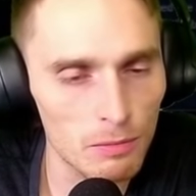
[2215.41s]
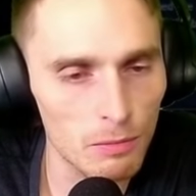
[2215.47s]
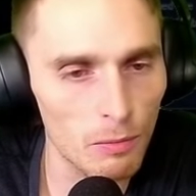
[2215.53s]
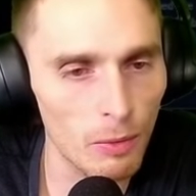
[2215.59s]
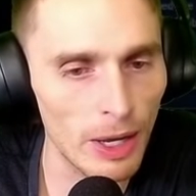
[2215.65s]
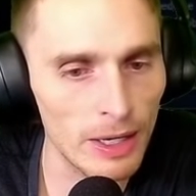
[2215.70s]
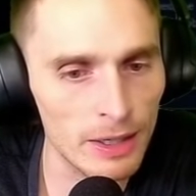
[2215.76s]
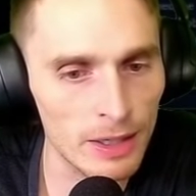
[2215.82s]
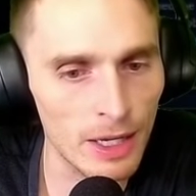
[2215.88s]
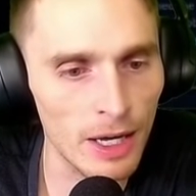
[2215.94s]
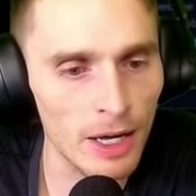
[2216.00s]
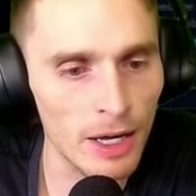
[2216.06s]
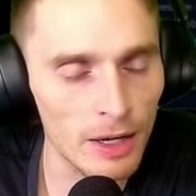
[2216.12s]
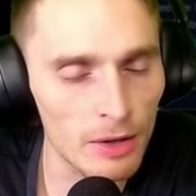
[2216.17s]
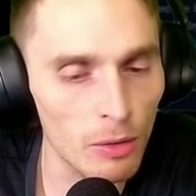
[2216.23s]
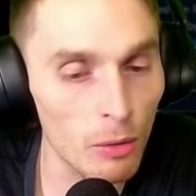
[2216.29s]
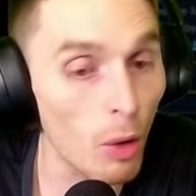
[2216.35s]
when,
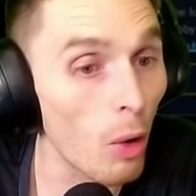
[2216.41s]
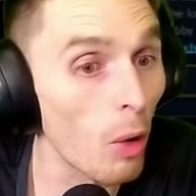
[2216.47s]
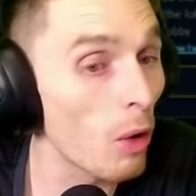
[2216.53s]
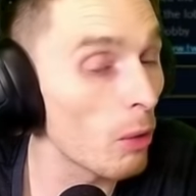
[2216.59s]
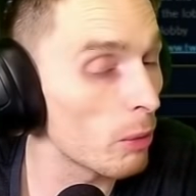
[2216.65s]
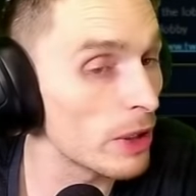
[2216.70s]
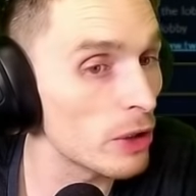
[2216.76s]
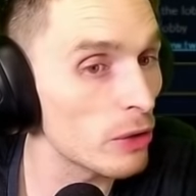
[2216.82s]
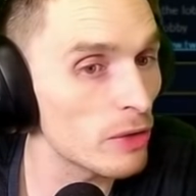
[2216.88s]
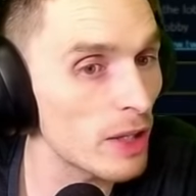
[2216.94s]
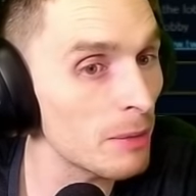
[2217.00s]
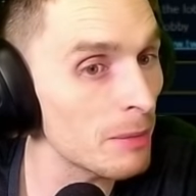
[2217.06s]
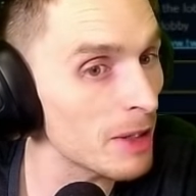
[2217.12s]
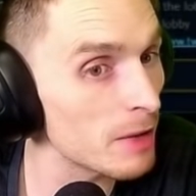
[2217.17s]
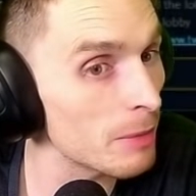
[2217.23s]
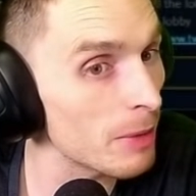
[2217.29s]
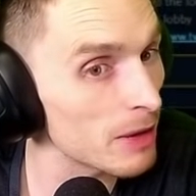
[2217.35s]
or when your
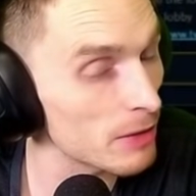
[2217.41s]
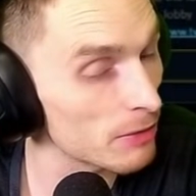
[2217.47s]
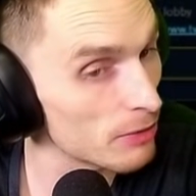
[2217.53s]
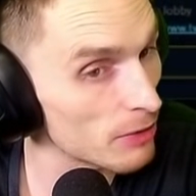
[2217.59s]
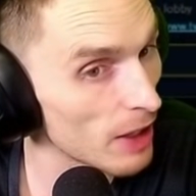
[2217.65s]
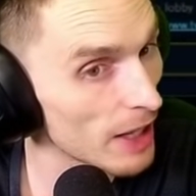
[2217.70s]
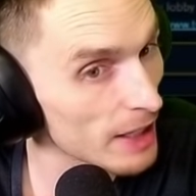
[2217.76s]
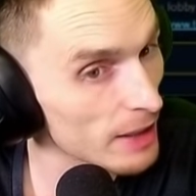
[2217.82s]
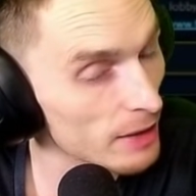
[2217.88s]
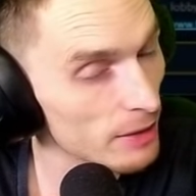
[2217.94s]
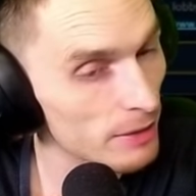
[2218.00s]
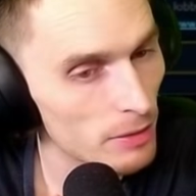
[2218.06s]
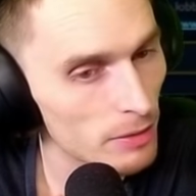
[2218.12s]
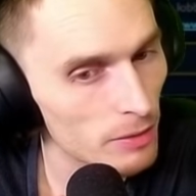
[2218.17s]
teammate's about to flank.